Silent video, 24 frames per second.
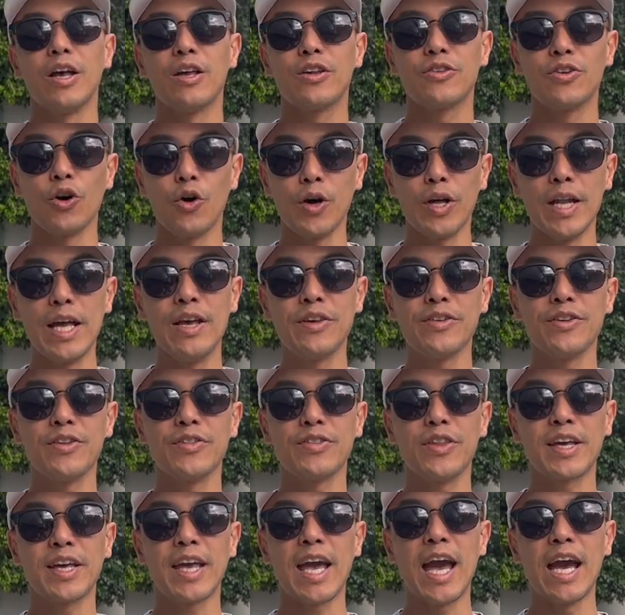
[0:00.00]
So it isn't
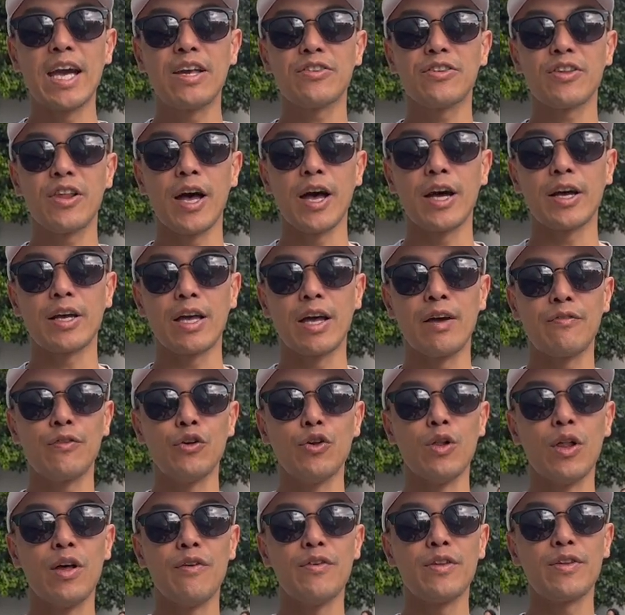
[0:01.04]
the case like if
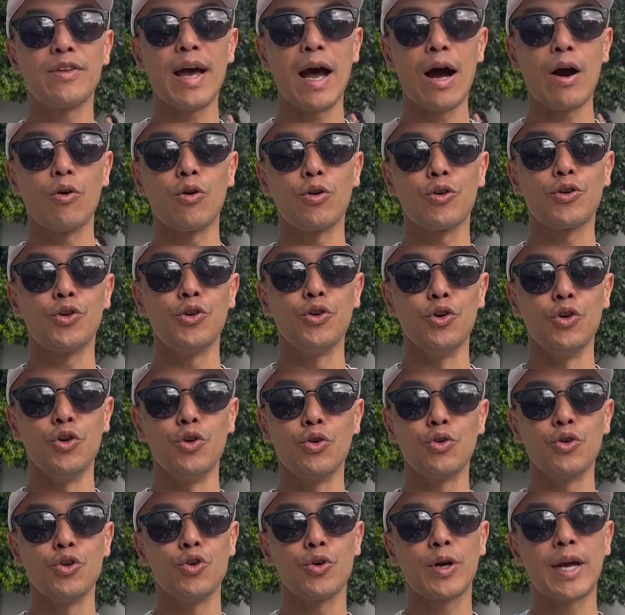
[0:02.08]
you live in Tower
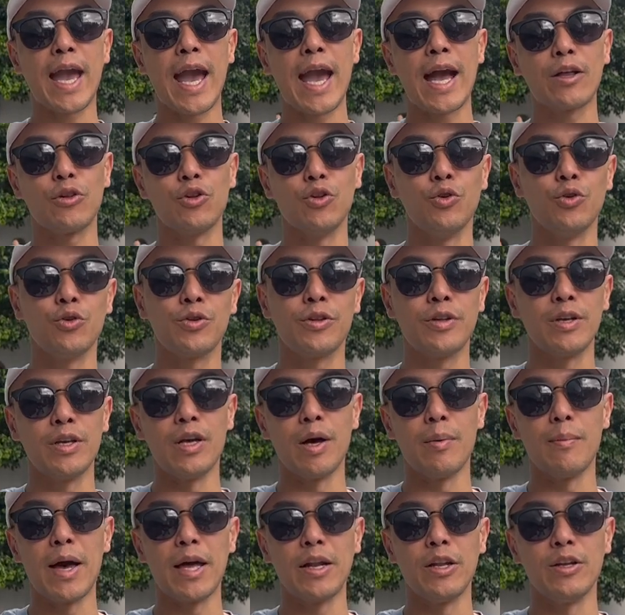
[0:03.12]
2, you can't use the
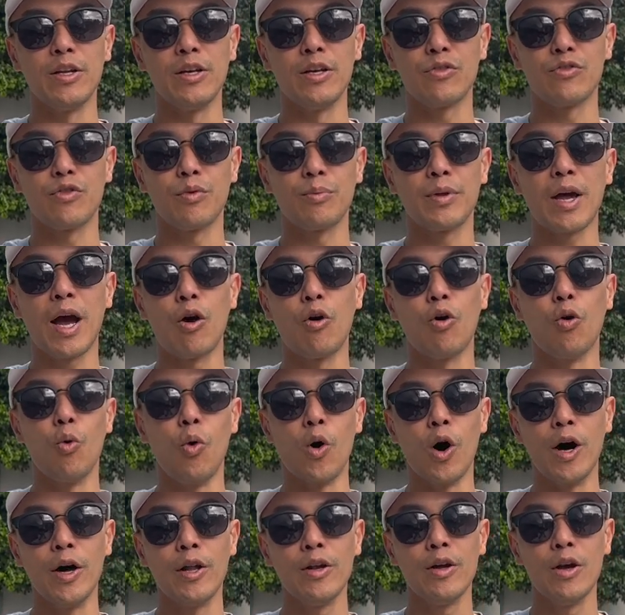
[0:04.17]
amenities from Tower
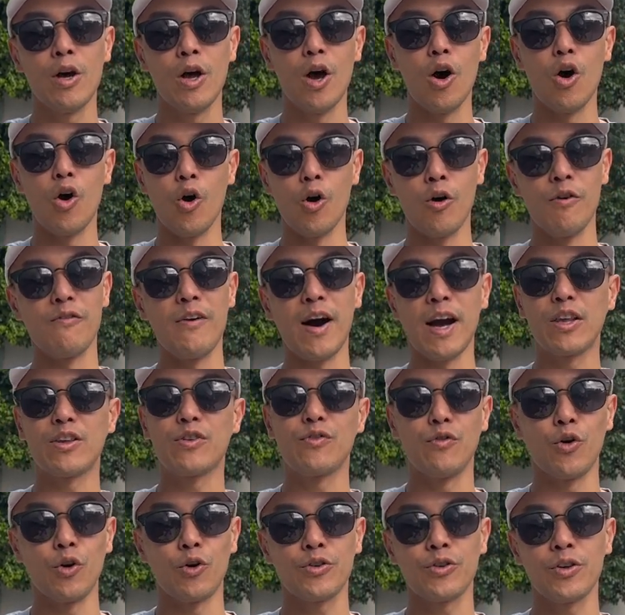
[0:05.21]
1 or vice
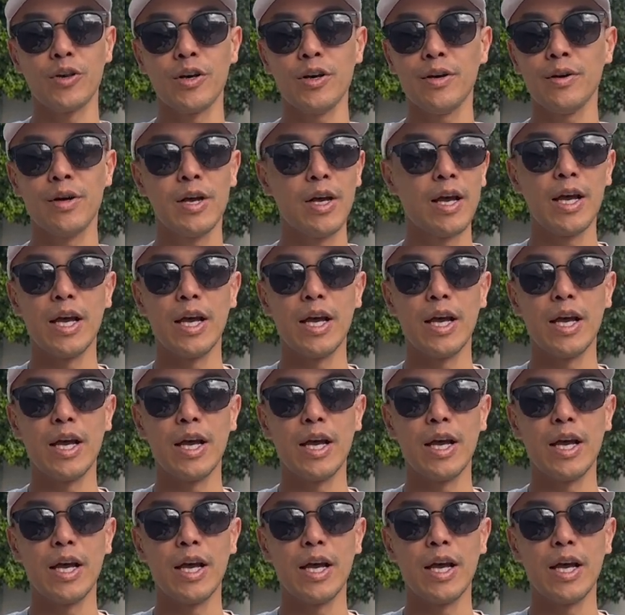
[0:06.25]
versa.